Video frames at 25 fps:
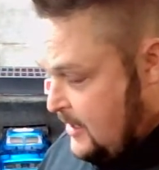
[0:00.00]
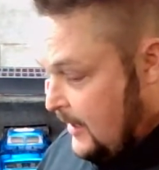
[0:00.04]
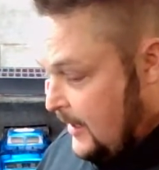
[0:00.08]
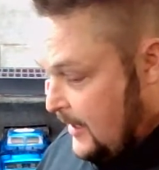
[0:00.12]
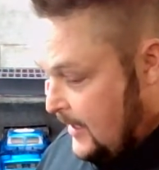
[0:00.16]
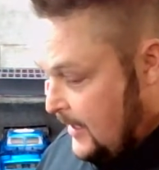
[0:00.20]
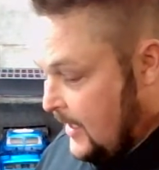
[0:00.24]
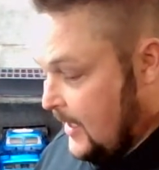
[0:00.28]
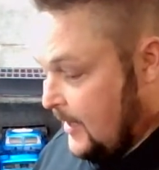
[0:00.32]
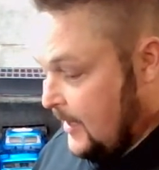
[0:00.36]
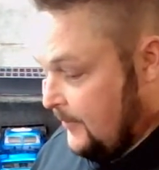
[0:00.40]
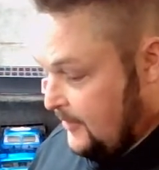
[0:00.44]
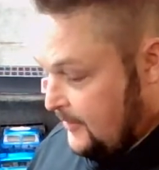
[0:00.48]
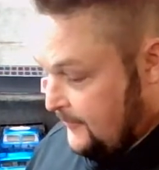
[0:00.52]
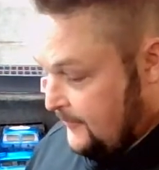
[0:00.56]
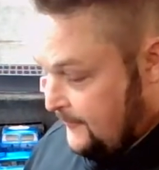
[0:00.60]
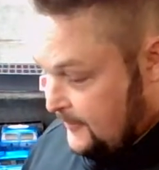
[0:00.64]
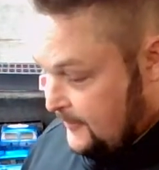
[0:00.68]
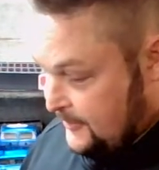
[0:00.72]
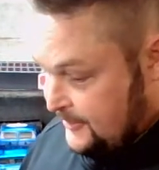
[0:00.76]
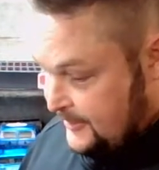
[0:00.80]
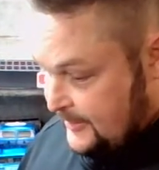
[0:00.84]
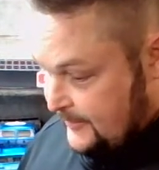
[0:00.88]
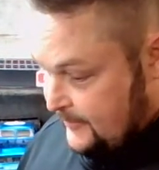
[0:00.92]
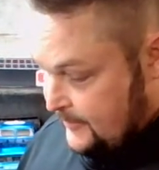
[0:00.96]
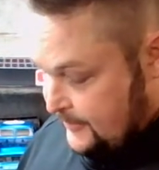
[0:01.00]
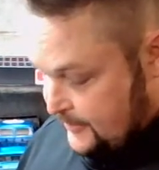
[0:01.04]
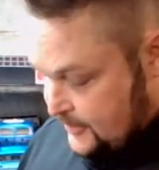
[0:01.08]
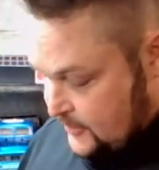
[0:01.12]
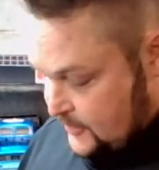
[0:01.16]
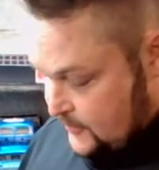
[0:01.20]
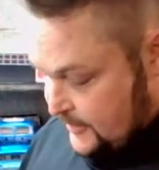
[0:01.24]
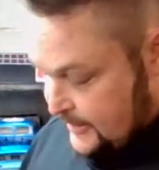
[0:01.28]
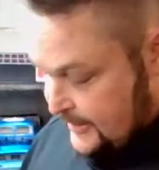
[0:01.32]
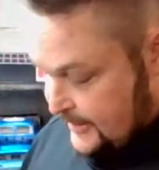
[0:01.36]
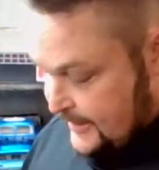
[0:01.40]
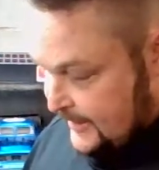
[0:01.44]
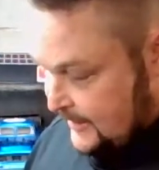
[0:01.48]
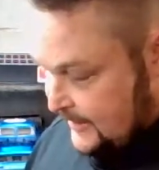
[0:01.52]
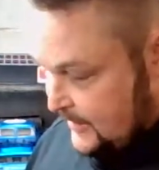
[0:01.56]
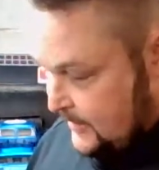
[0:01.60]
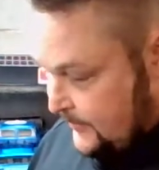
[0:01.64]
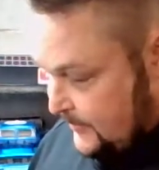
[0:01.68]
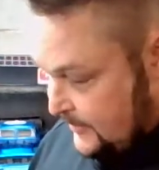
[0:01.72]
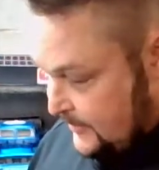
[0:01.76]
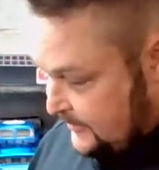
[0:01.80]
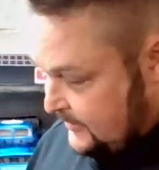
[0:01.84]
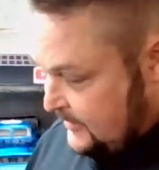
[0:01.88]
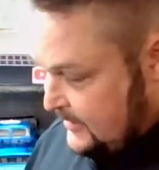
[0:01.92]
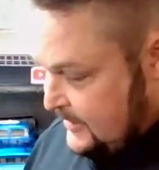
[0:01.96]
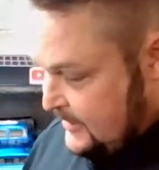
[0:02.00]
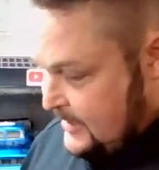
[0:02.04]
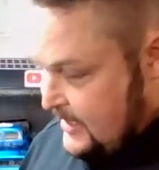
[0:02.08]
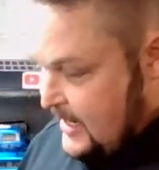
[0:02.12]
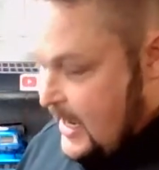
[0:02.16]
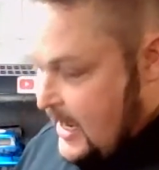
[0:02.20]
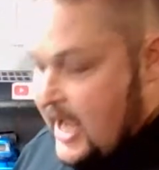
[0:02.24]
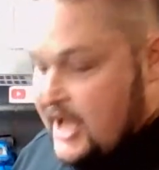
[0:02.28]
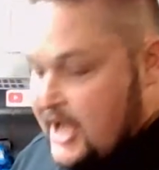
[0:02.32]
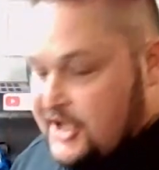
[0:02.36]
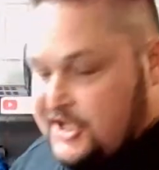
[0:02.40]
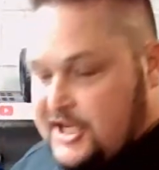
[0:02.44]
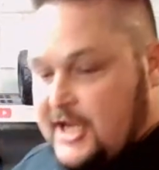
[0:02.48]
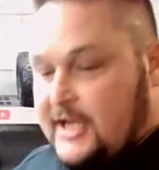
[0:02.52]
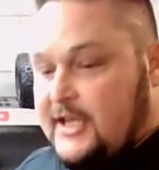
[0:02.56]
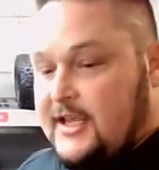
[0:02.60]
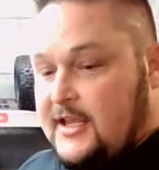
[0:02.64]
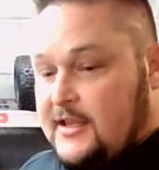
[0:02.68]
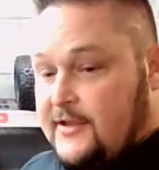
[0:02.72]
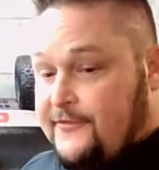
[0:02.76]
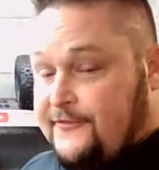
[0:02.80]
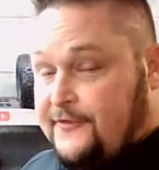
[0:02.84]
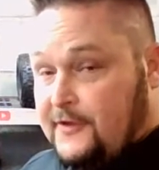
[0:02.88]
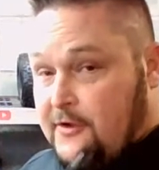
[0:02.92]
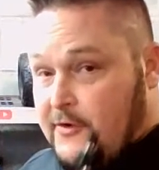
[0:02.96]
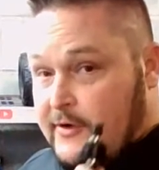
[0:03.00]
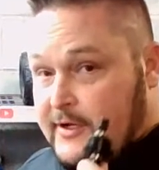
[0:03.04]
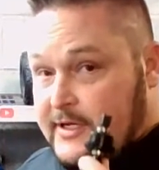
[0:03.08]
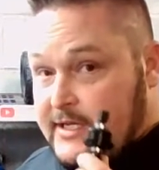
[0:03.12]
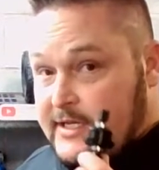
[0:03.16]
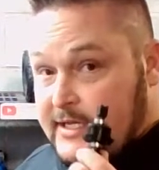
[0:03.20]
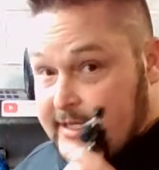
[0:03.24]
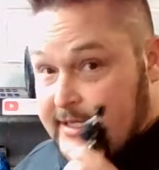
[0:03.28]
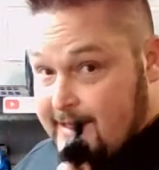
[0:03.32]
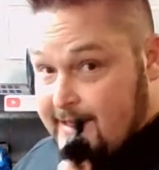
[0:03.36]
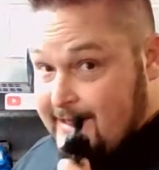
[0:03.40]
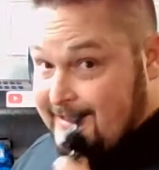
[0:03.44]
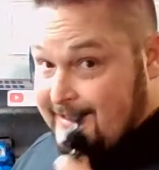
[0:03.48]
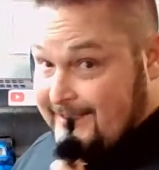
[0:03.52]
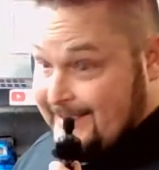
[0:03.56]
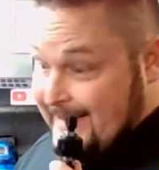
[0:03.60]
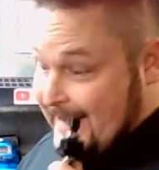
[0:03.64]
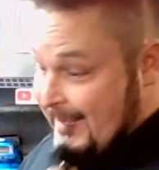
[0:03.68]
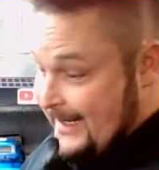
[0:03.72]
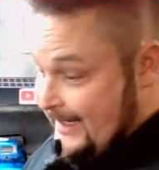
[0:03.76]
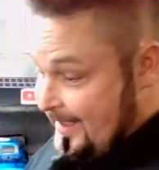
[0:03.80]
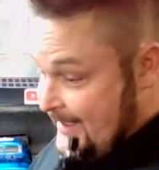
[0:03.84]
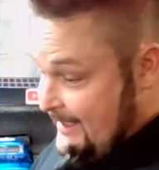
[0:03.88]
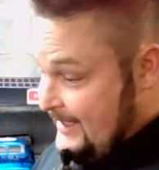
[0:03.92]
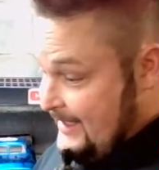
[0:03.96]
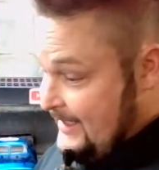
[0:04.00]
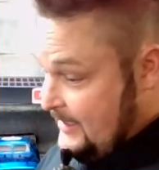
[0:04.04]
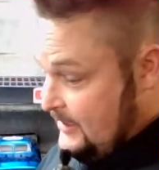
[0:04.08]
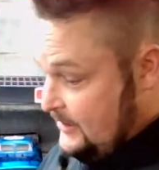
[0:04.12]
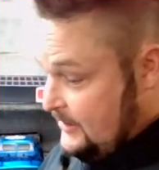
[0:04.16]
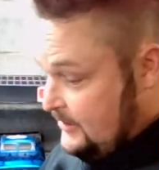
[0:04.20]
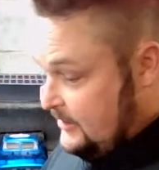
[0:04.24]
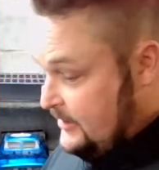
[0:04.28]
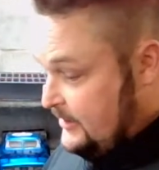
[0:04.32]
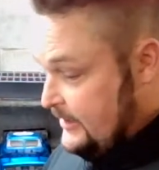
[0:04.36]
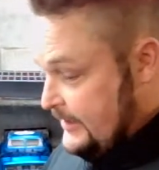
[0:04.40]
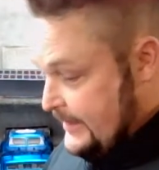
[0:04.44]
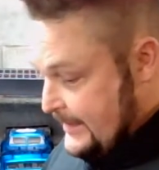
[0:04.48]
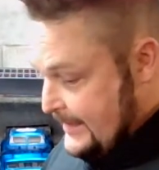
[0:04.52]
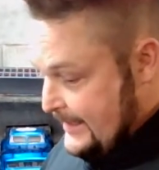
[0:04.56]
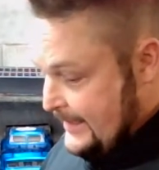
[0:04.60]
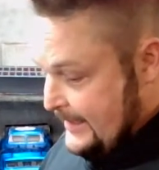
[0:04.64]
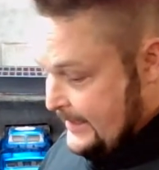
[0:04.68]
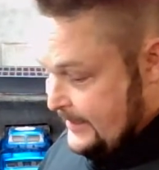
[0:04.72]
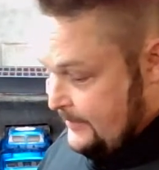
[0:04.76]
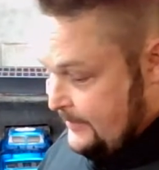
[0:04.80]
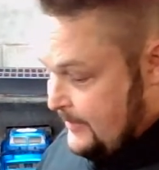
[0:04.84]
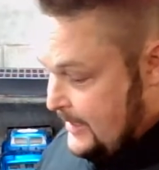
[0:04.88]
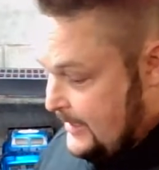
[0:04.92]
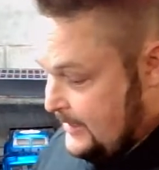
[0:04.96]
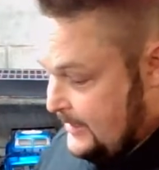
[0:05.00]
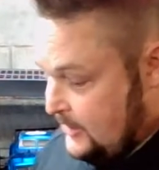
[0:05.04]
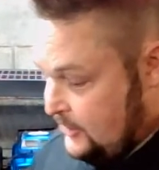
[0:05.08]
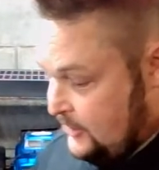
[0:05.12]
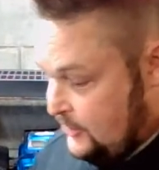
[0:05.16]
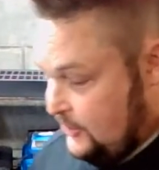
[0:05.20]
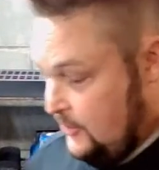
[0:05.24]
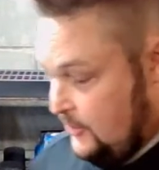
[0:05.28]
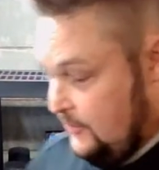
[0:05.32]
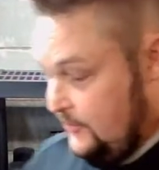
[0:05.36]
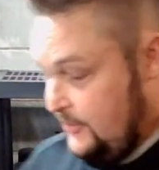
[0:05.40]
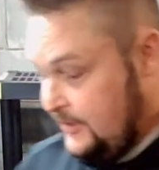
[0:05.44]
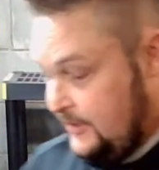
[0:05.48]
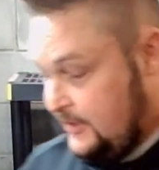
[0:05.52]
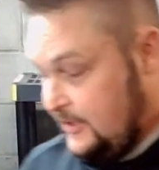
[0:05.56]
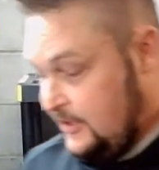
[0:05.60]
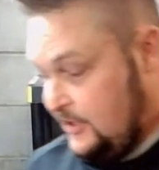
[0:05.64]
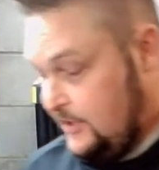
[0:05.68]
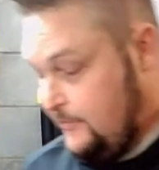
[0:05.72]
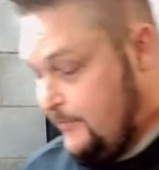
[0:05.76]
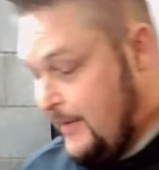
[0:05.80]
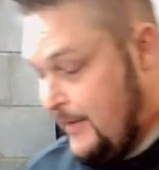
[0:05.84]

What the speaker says: The first thing you want to do when you get them is checking the fluid inside of these and making sure that the